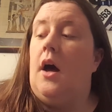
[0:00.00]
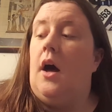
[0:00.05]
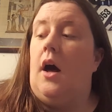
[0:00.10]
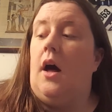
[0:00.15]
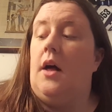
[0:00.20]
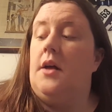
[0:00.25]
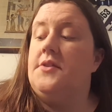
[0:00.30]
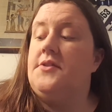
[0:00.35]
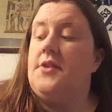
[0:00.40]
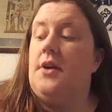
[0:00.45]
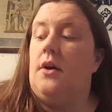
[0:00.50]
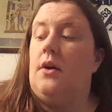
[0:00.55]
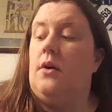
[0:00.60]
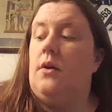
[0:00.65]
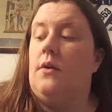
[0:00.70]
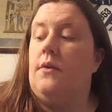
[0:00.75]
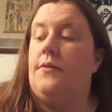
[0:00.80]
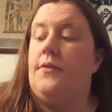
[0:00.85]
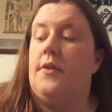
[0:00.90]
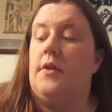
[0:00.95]

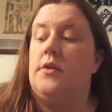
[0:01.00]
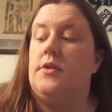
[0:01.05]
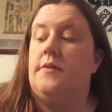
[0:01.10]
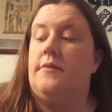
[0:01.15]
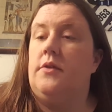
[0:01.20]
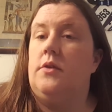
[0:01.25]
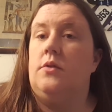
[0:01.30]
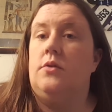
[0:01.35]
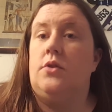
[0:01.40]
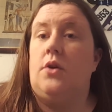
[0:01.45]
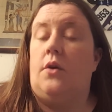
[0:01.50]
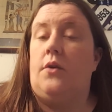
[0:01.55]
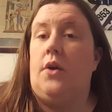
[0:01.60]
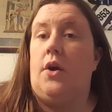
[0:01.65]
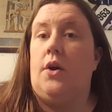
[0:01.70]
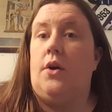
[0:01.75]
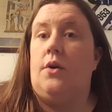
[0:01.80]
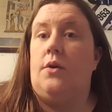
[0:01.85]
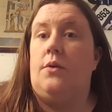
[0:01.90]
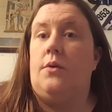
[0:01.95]
Also, for those of you who don't
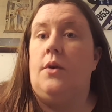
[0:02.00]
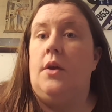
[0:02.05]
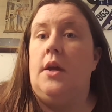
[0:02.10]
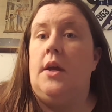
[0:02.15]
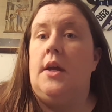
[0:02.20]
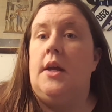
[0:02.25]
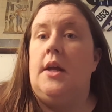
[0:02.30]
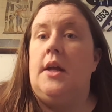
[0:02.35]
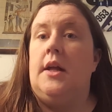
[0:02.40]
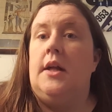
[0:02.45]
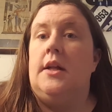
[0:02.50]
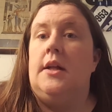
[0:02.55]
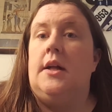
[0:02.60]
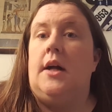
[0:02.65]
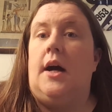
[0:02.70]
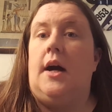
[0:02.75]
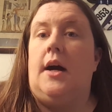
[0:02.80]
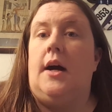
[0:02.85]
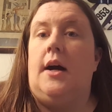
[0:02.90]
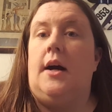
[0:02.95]
know,
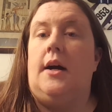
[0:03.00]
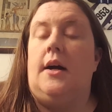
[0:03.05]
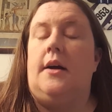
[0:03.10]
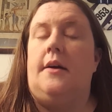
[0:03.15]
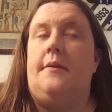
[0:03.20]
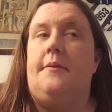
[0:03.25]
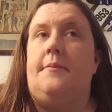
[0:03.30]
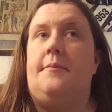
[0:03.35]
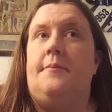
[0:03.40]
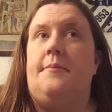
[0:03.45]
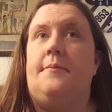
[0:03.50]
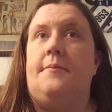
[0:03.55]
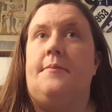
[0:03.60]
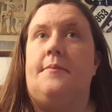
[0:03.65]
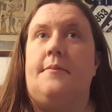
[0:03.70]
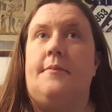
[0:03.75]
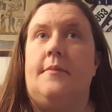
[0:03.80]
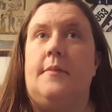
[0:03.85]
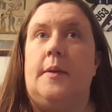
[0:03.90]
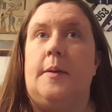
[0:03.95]

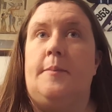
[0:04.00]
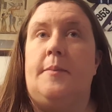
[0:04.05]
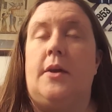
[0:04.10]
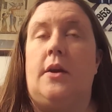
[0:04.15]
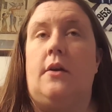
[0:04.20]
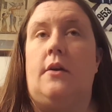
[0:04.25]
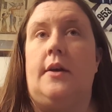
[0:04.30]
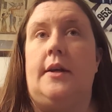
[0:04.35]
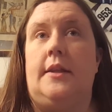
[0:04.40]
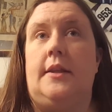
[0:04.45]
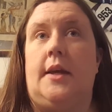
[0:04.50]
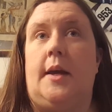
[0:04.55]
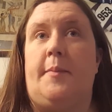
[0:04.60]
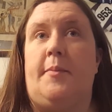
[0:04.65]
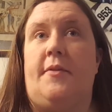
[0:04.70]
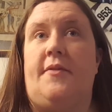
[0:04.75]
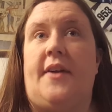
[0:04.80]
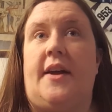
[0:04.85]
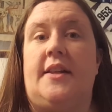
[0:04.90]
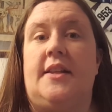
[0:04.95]
but are in the Upper
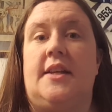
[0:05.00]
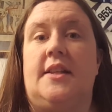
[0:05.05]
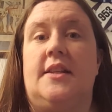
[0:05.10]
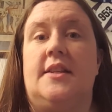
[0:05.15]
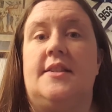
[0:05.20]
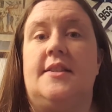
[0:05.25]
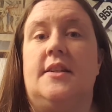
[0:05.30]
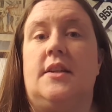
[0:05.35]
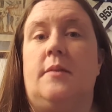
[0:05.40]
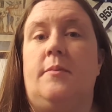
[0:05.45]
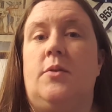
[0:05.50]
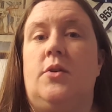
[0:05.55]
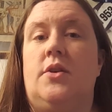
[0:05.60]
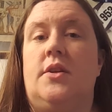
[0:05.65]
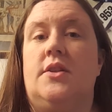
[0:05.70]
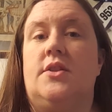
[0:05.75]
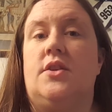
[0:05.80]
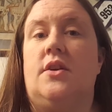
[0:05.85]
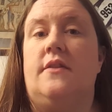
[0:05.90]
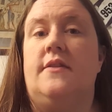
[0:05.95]
Valley, Listen Community
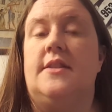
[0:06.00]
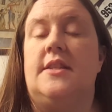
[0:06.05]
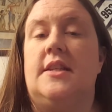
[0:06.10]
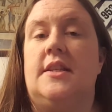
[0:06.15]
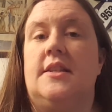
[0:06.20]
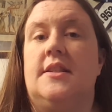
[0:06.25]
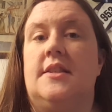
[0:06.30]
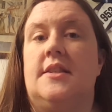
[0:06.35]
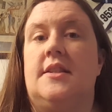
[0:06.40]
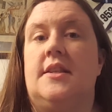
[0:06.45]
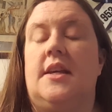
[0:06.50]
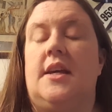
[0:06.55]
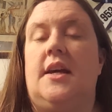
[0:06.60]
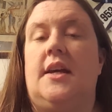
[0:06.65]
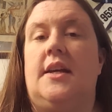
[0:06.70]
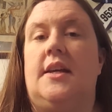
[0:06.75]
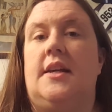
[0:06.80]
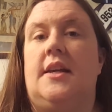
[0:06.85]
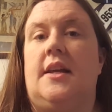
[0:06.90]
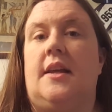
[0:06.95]
Services
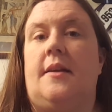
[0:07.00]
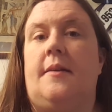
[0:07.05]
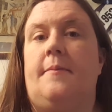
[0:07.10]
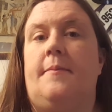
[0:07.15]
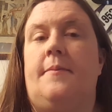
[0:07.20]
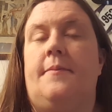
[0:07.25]
is